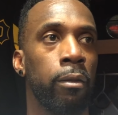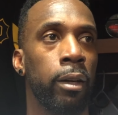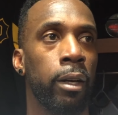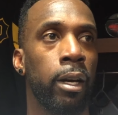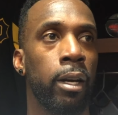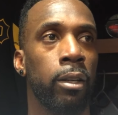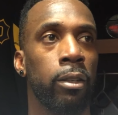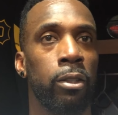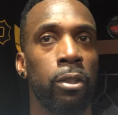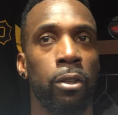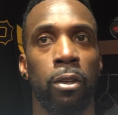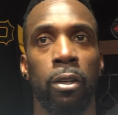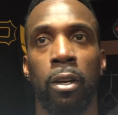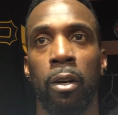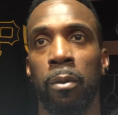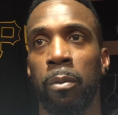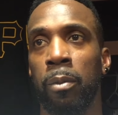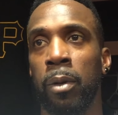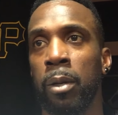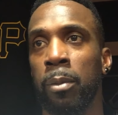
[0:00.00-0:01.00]
I got to show a
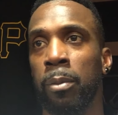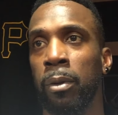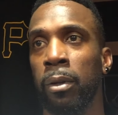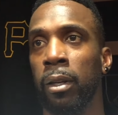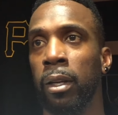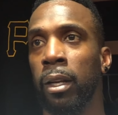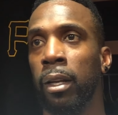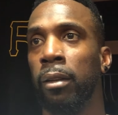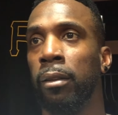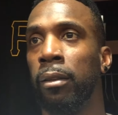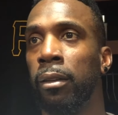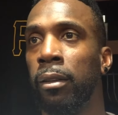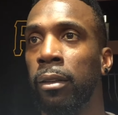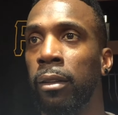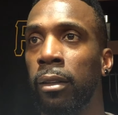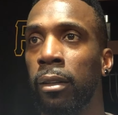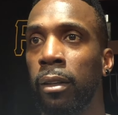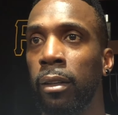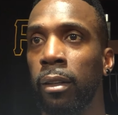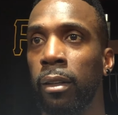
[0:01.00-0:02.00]
couple people that,
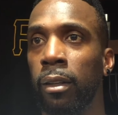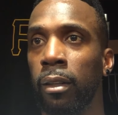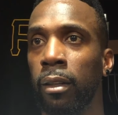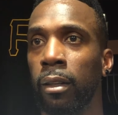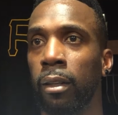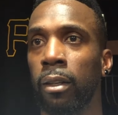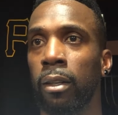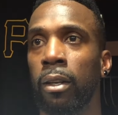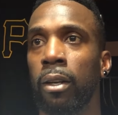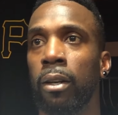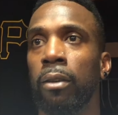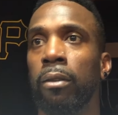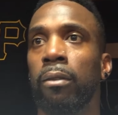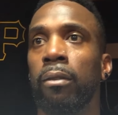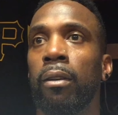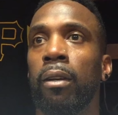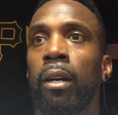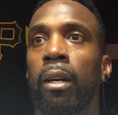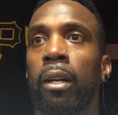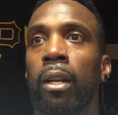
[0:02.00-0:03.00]
you know,
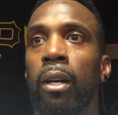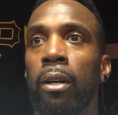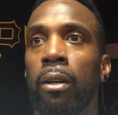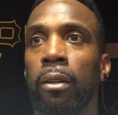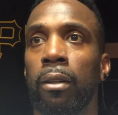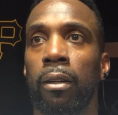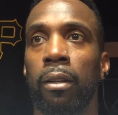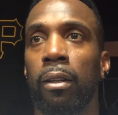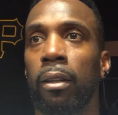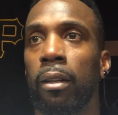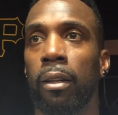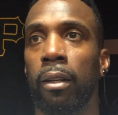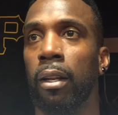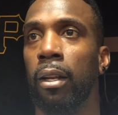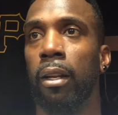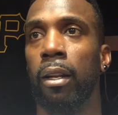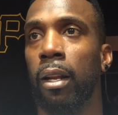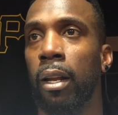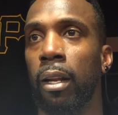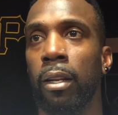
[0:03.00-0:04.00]
I love it,
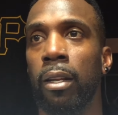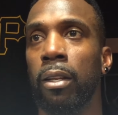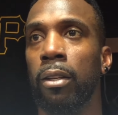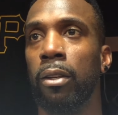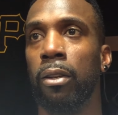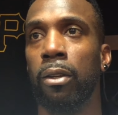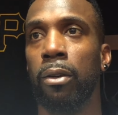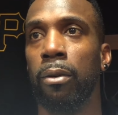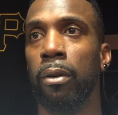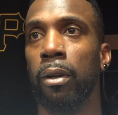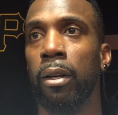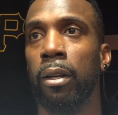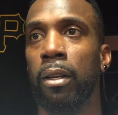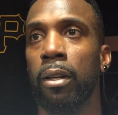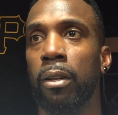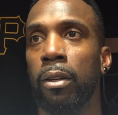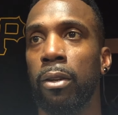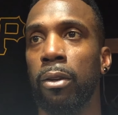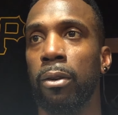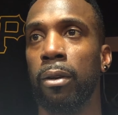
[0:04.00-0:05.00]
that I need to do what I
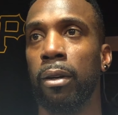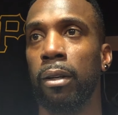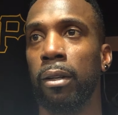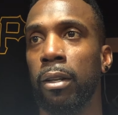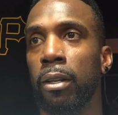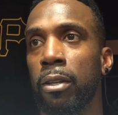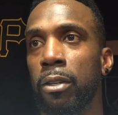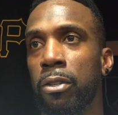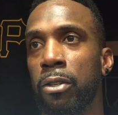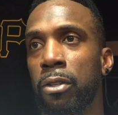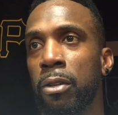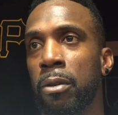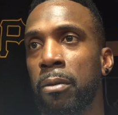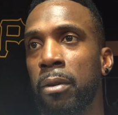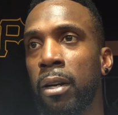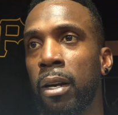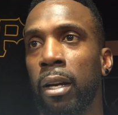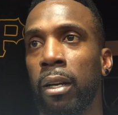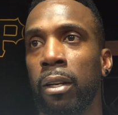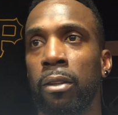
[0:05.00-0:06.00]
need to do out there,
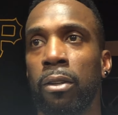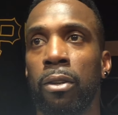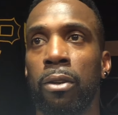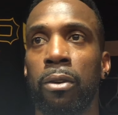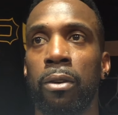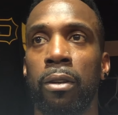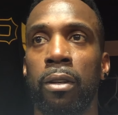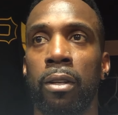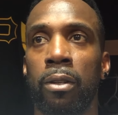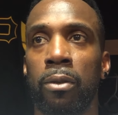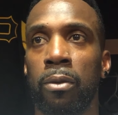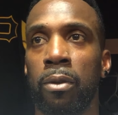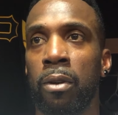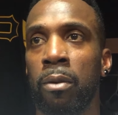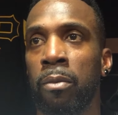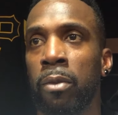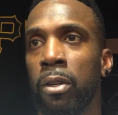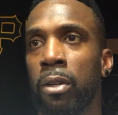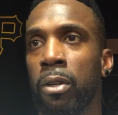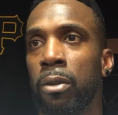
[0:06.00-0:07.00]
showing that I can do it. That's what
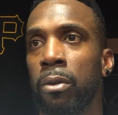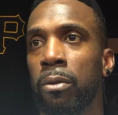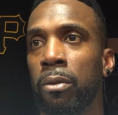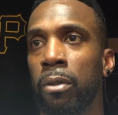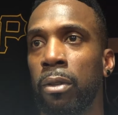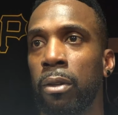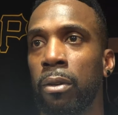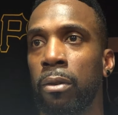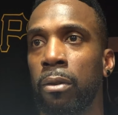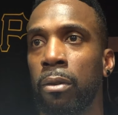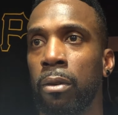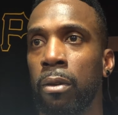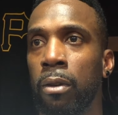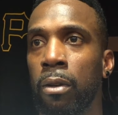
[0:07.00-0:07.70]
I'm going to do. So,